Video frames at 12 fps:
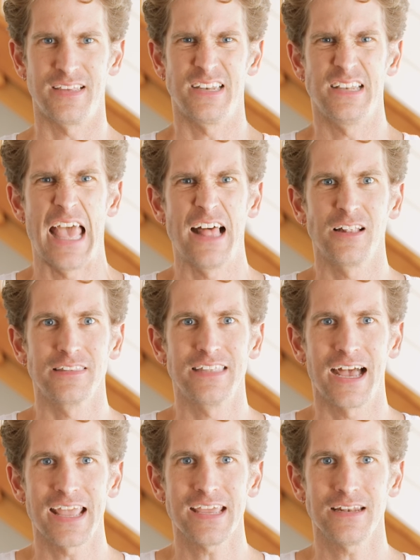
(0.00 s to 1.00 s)
it held
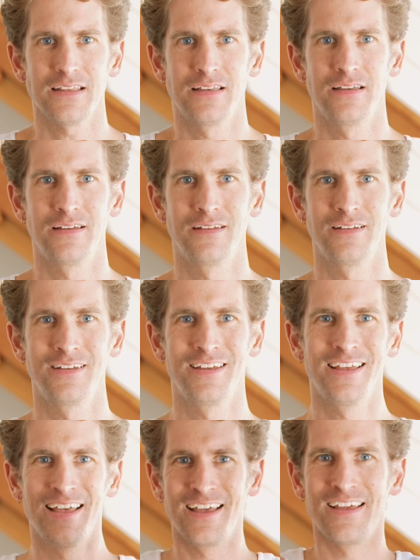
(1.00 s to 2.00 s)
tight?
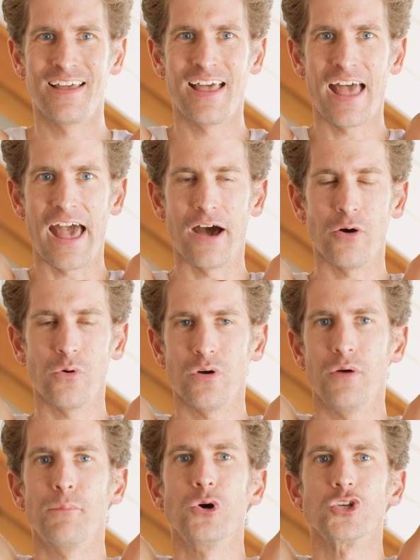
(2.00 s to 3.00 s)
How
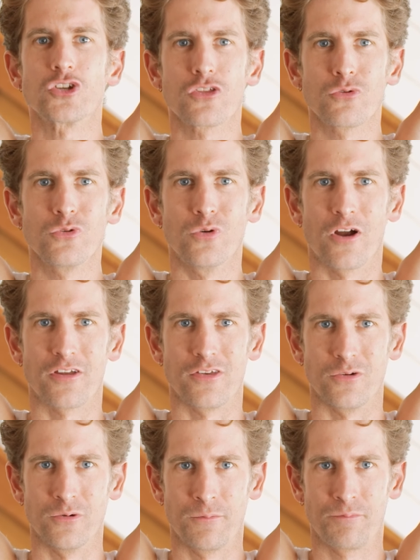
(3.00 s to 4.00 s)
pushed through are
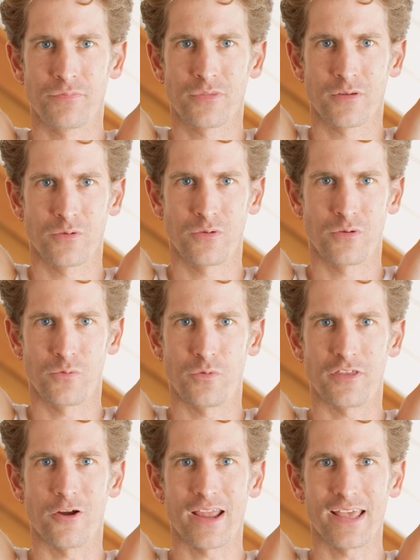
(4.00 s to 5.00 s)
you with
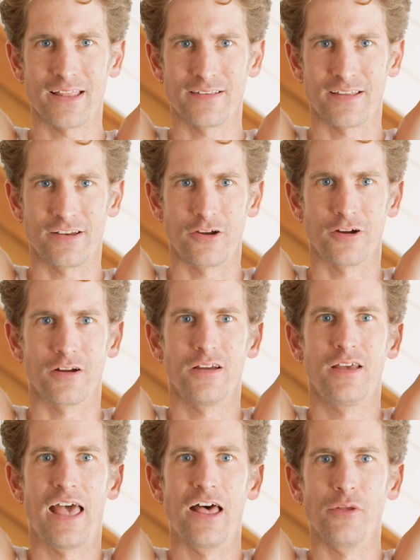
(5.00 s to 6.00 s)
your hands and your
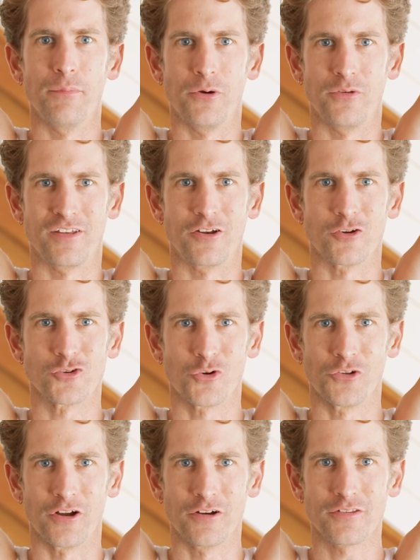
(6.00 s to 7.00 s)
elbows and your
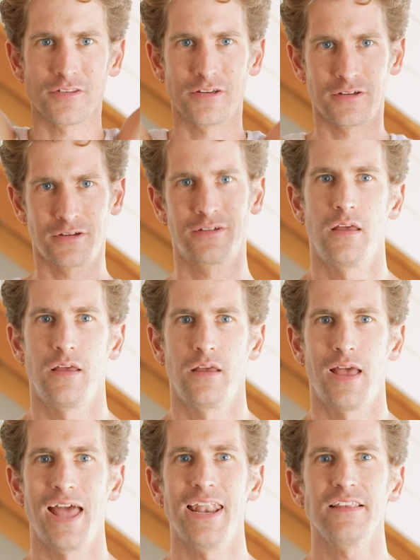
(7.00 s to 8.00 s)
shoulders?
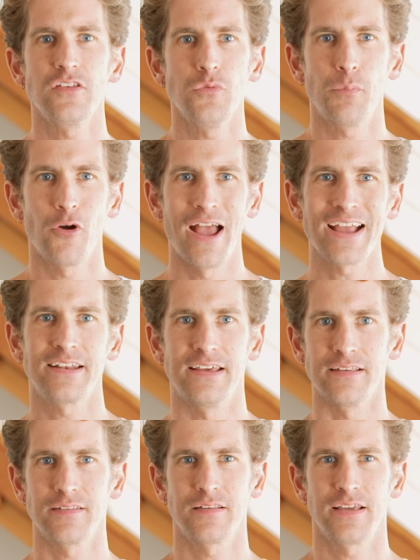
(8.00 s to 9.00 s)
And as you
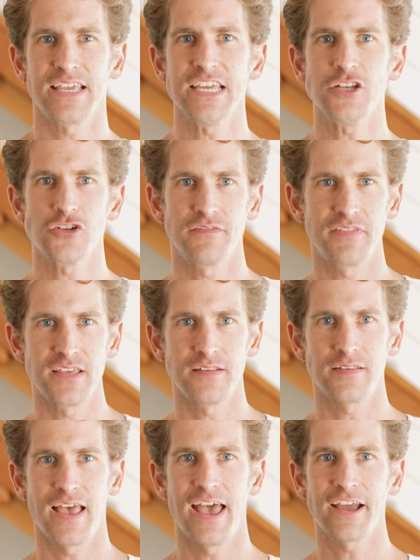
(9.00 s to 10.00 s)
practice each of
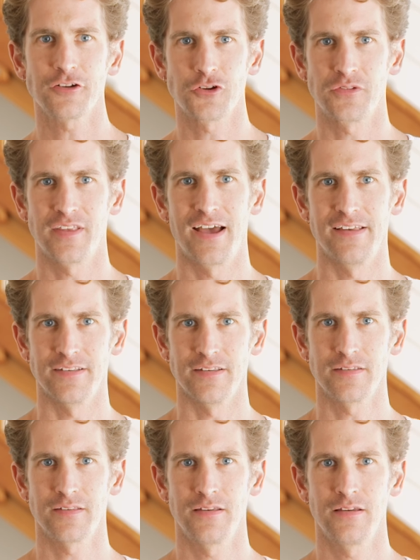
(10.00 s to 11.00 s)
these
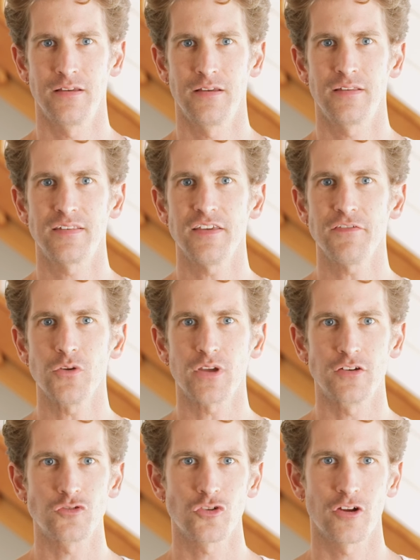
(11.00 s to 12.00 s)
exercises, see if you
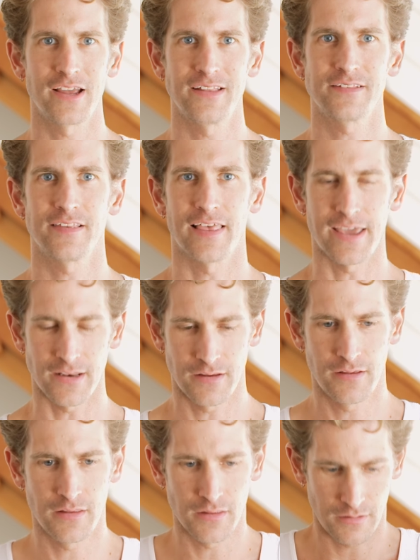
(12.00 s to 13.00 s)
can translate
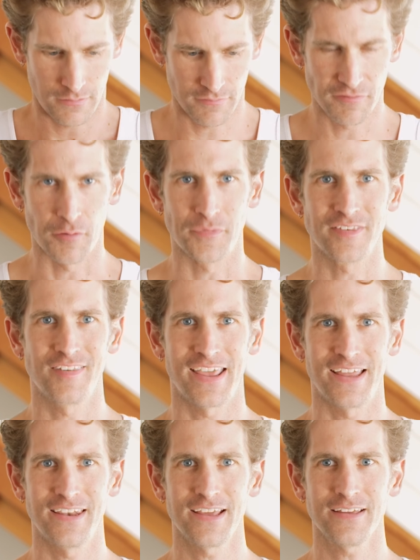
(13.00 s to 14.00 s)
from
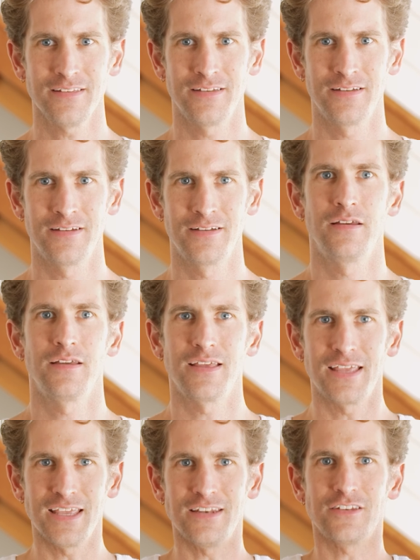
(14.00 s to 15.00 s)
standing
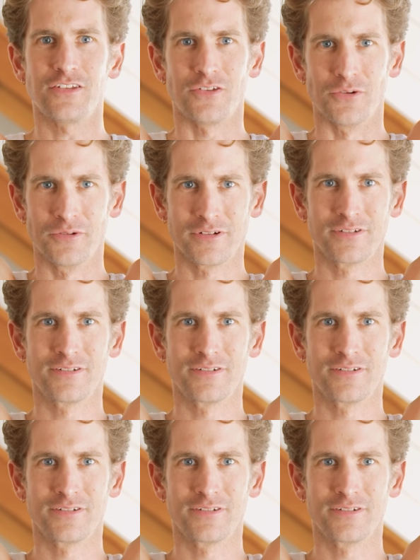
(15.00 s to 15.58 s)
into